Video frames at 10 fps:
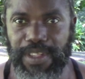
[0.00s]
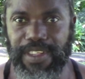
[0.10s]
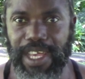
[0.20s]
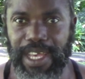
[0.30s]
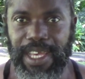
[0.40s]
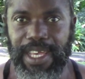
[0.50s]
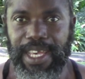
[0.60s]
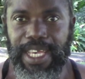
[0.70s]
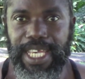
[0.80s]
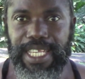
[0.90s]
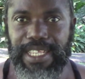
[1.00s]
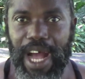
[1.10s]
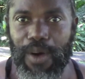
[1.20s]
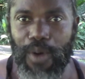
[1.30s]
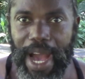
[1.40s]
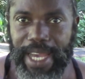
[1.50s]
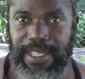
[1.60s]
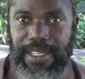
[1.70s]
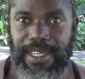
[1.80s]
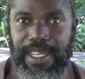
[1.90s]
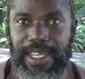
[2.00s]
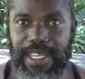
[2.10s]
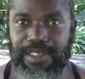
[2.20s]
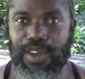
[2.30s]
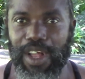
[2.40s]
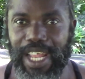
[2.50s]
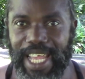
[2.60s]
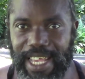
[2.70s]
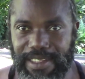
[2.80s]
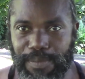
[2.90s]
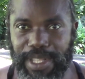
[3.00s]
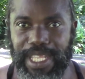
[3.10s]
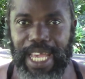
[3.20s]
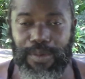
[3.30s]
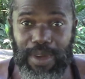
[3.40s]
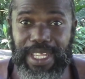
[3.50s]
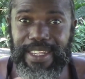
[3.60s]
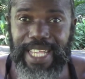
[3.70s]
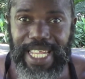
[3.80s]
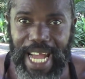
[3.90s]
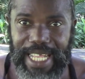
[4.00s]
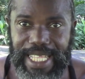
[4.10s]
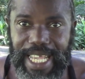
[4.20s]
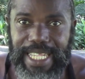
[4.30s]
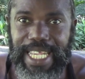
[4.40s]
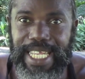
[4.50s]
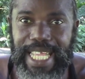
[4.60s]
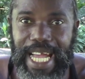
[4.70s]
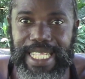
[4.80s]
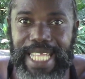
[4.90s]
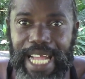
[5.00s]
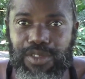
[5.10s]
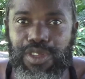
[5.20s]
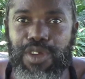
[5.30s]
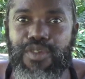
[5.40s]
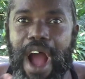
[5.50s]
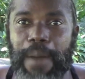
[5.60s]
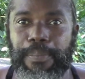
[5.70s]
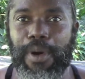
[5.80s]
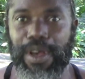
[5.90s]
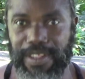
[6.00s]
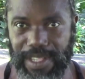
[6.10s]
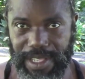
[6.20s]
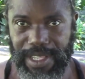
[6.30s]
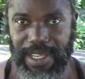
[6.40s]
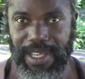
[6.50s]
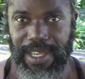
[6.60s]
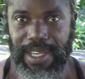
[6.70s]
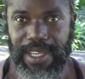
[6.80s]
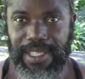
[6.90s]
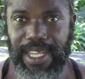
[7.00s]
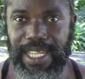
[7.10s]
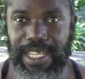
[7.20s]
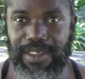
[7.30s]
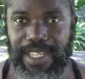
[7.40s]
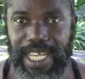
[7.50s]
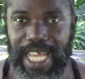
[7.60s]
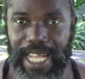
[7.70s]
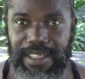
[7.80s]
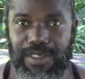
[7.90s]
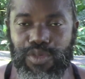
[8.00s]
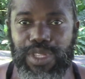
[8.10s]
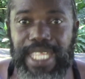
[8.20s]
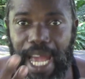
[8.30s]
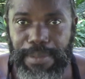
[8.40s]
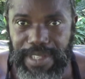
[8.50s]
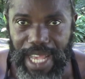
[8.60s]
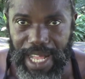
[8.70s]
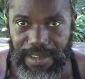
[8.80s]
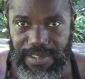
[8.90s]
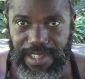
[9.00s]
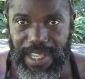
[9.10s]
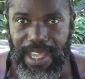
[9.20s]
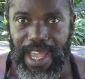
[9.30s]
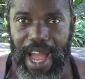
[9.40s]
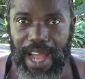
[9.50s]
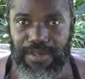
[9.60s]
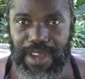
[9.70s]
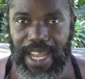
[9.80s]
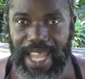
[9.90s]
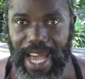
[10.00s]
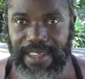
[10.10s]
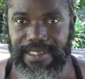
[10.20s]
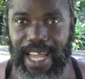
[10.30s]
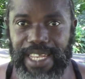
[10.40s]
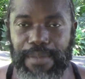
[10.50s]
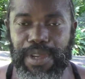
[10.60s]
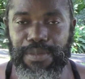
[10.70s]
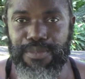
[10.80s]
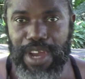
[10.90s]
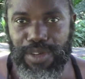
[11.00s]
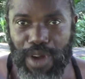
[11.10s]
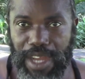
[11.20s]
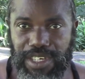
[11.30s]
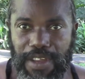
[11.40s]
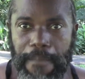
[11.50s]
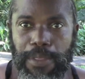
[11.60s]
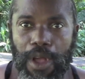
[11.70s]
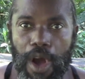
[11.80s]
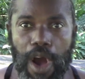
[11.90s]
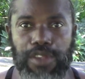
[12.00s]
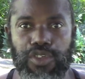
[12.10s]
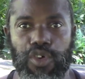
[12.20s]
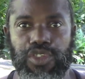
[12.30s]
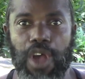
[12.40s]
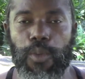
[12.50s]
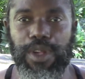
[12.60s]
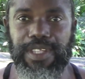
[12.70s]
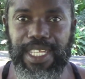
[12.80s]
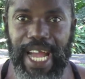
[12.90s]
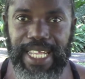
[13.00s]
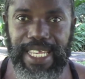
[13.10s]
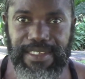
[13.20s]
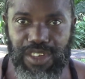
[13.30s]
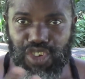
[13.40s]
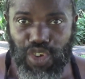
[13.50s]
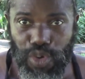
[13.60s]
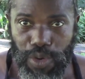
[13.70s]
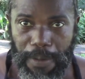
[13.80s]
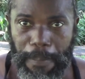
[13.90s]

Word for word: say he's not white, he's colorless. But they, when they say that, they're saying that, that to the wrong person. They need to say that to themselves and realize that they've been brainwashed. Also, some will say that he's a Jew,